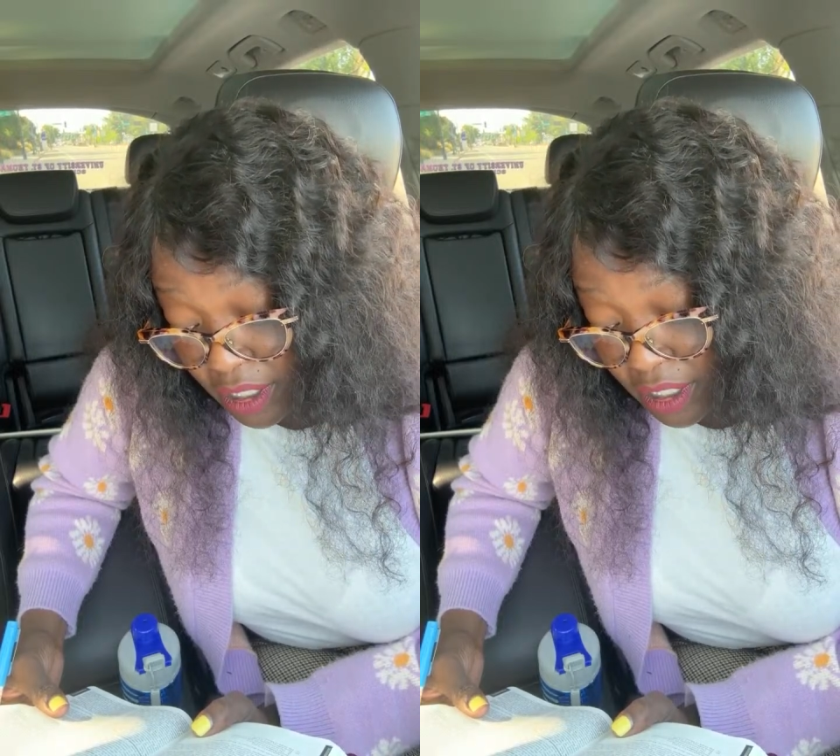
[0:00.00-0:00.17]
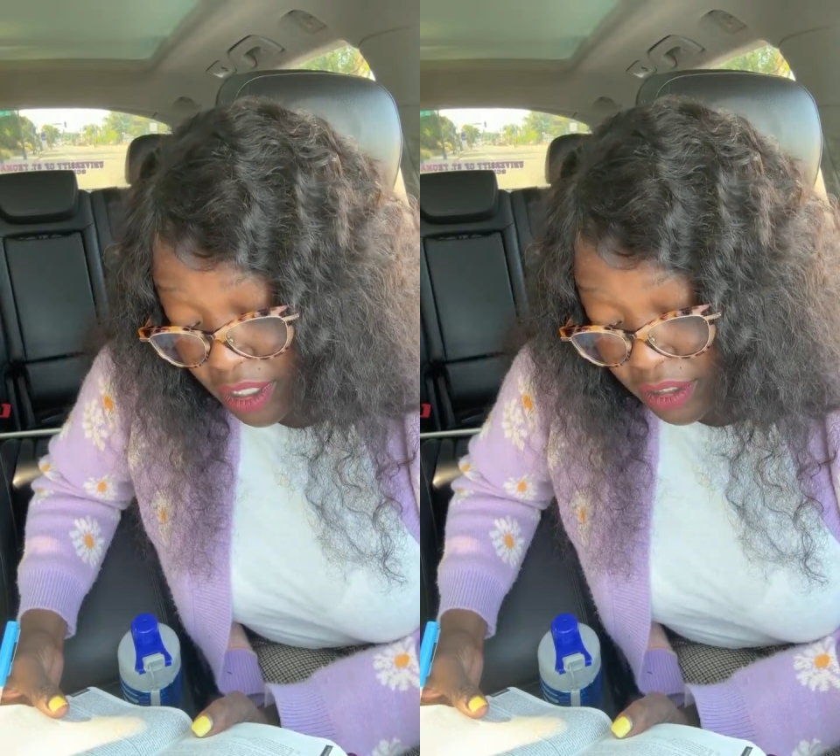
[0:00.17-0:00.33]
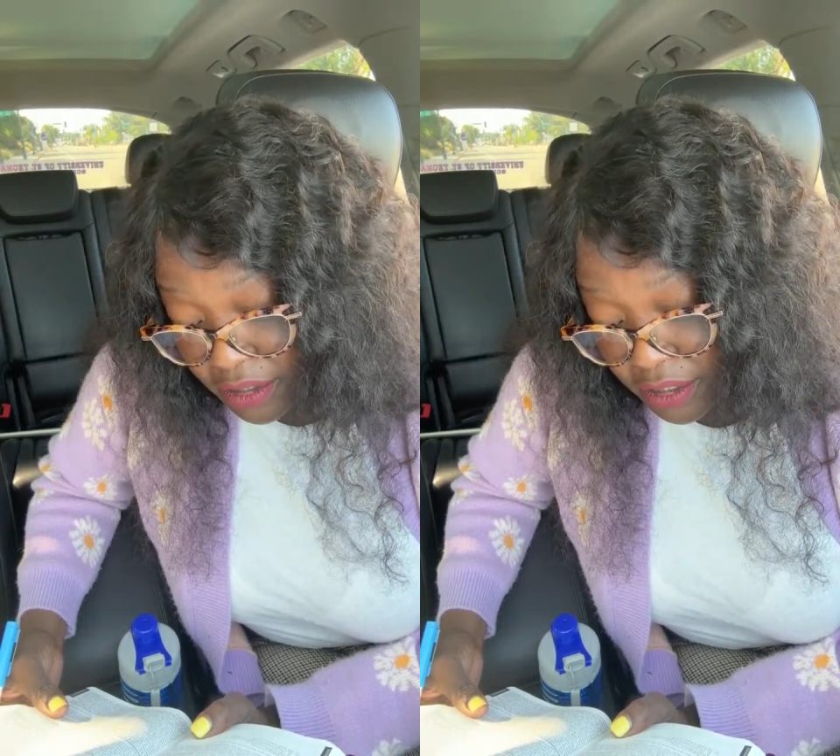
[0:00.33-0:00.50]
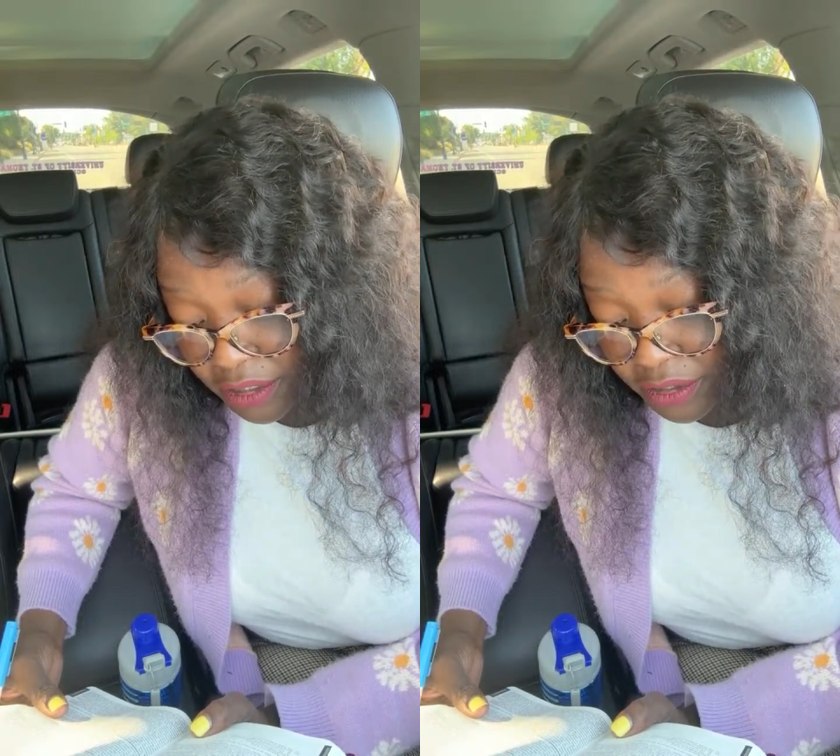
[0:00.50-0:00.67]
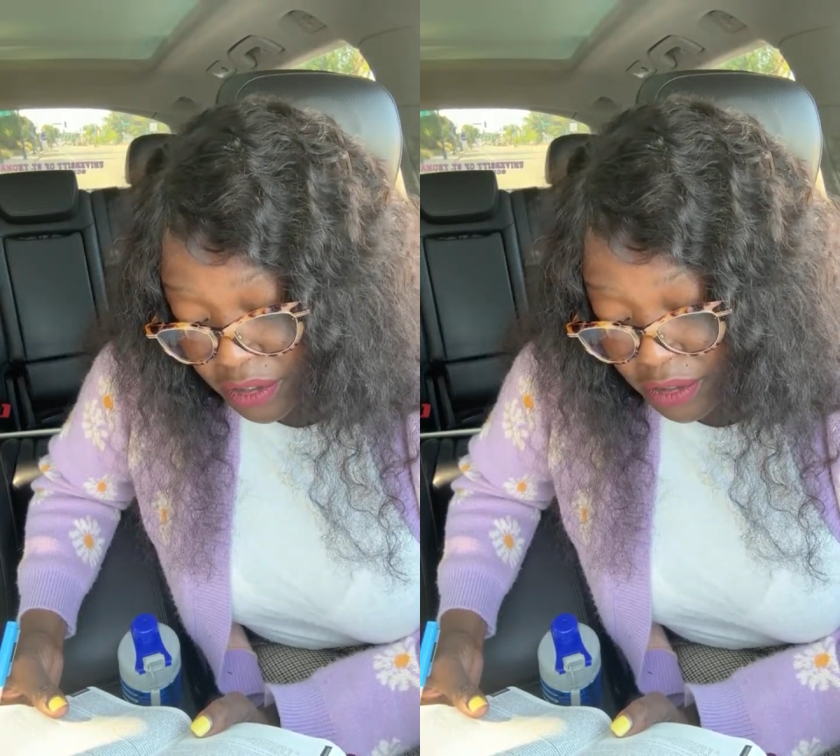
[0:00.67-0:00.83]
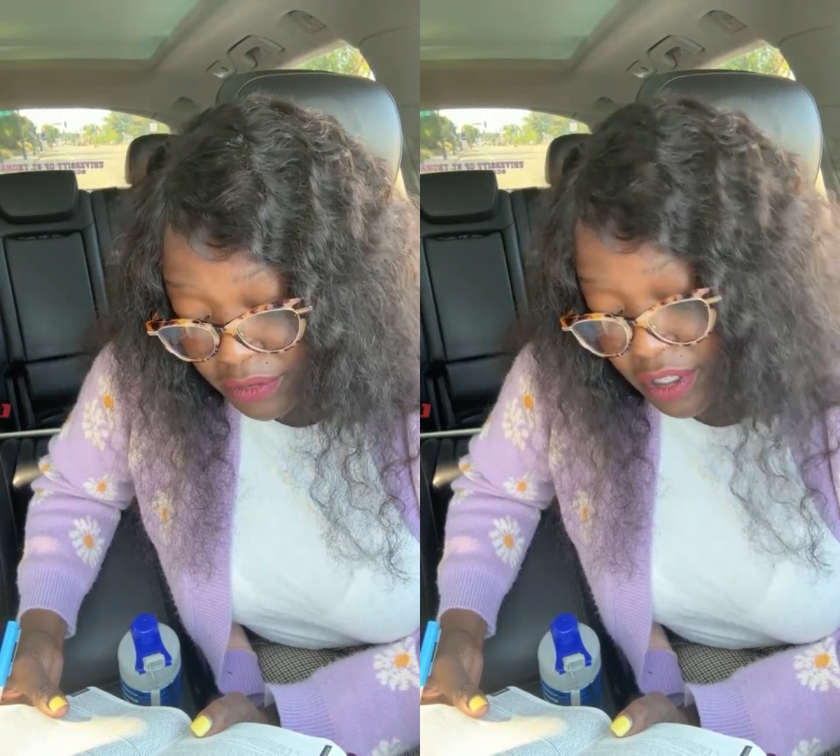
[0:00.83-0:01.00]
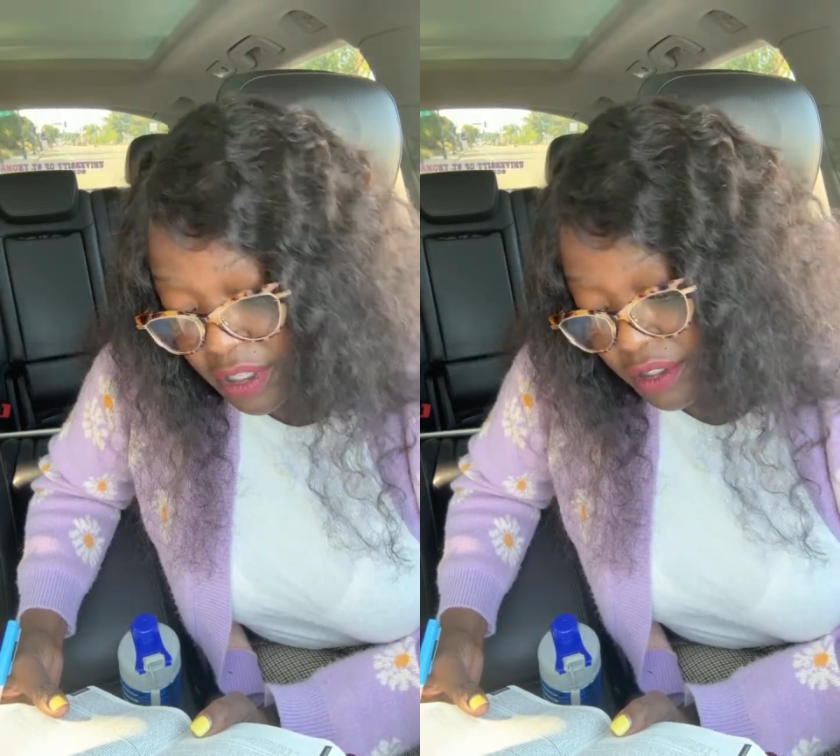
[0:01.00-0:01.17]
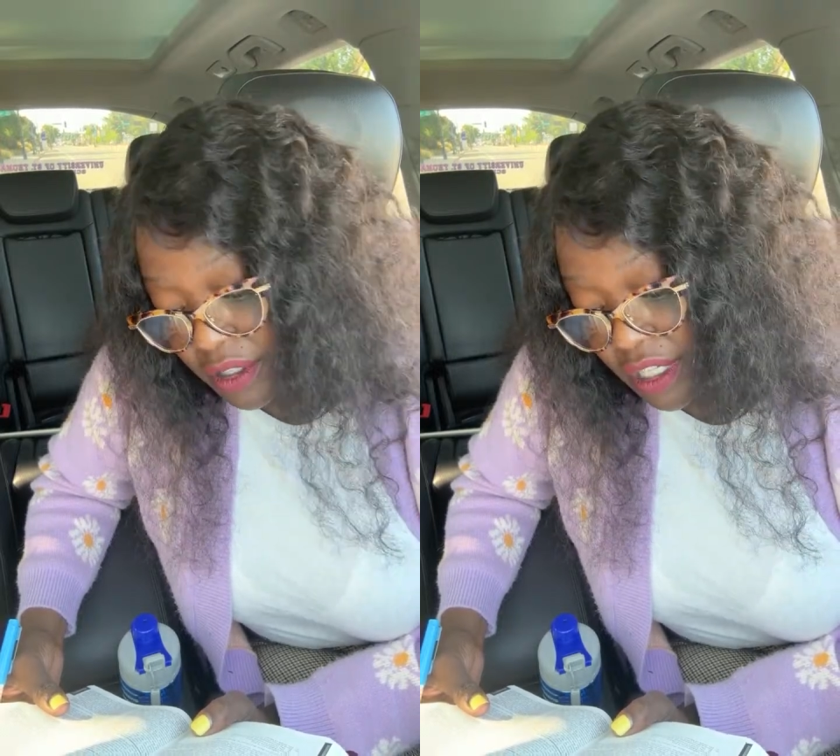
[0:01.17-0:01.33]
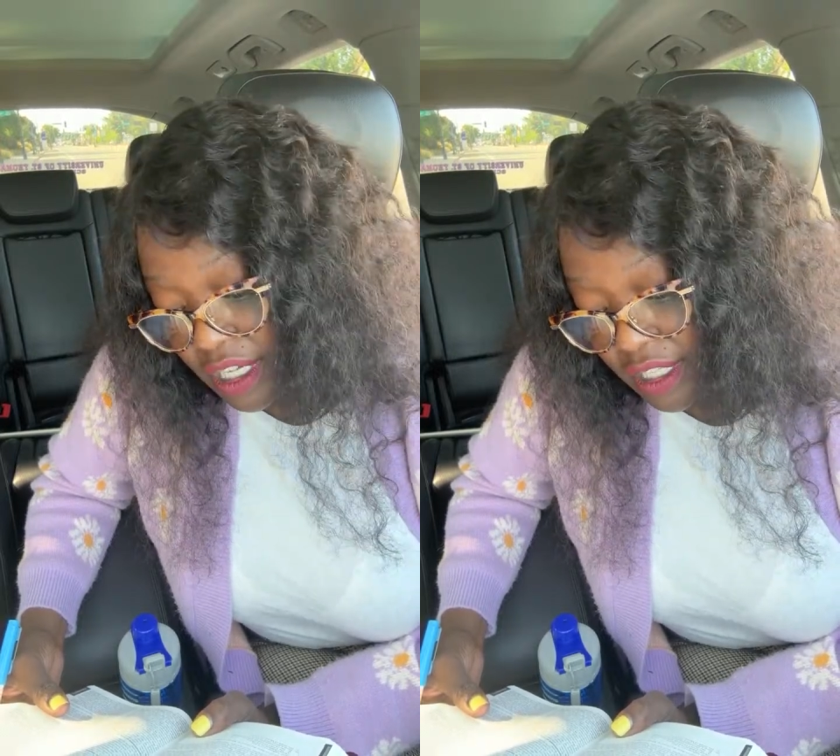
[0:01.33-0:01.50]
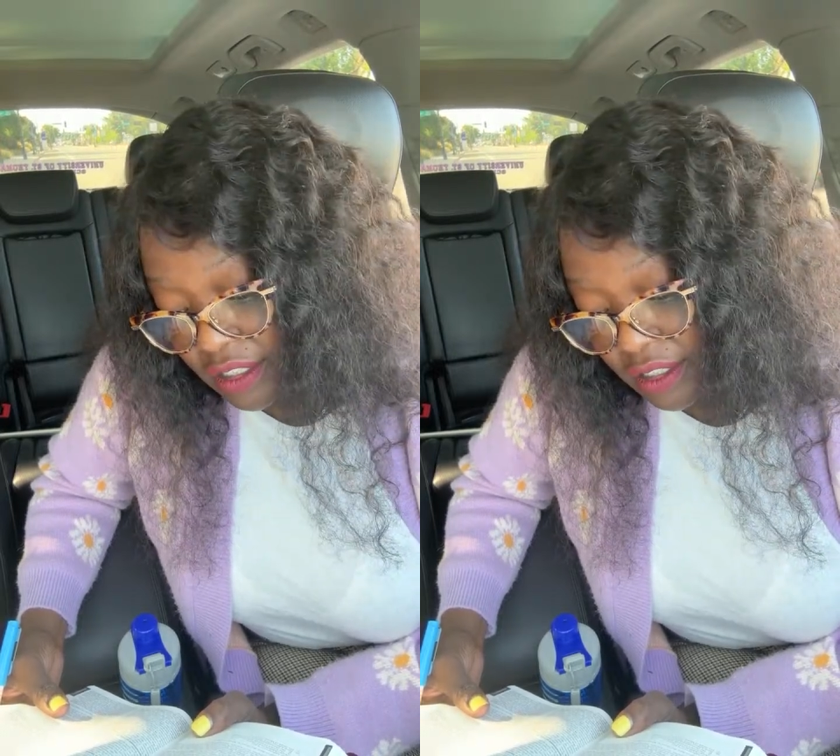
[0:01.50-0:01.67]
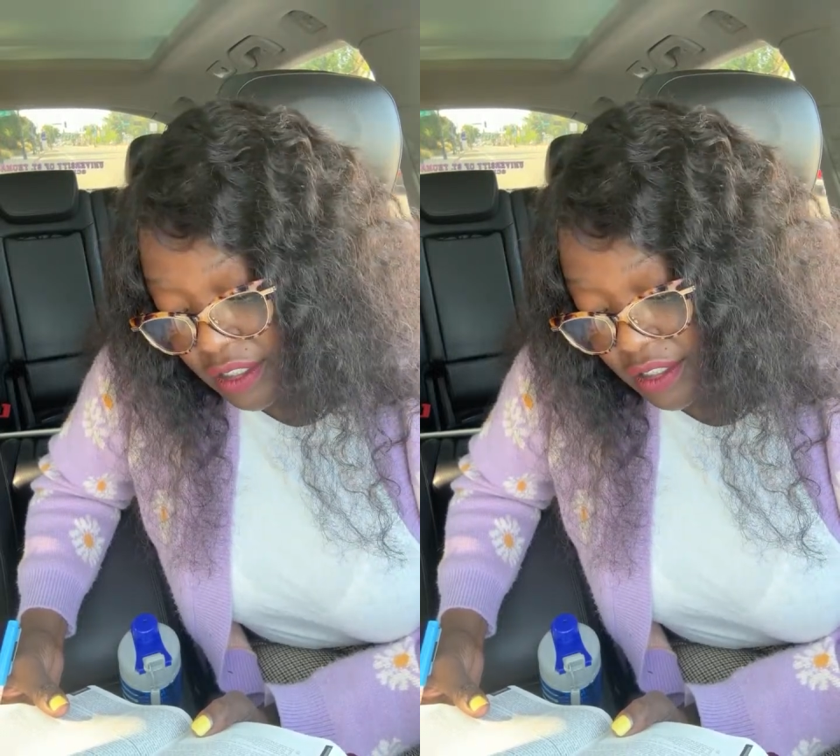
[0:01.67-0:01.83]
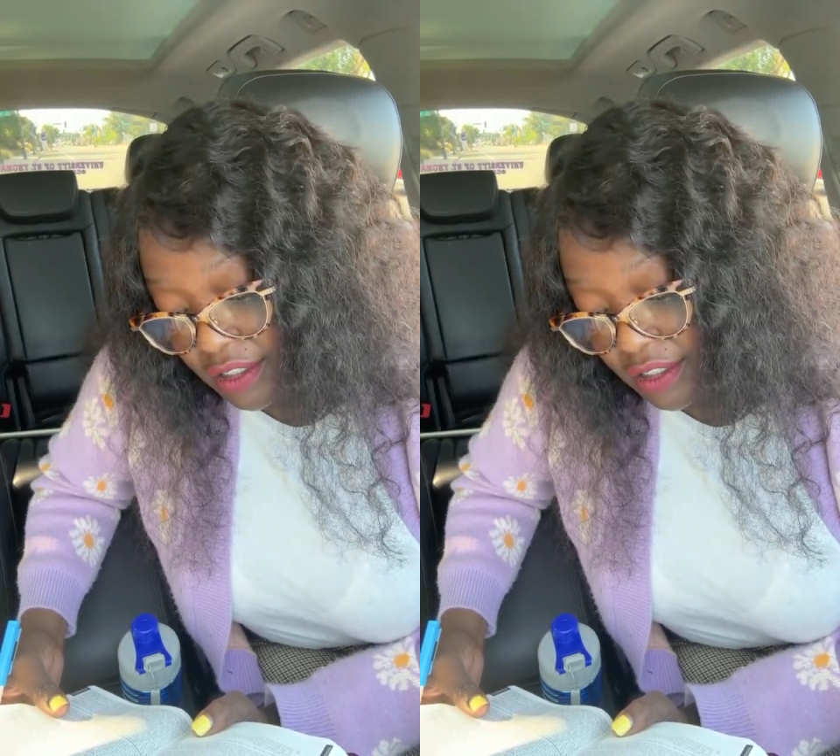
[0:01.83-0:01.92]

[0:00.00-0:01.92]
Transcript: to serve other gods.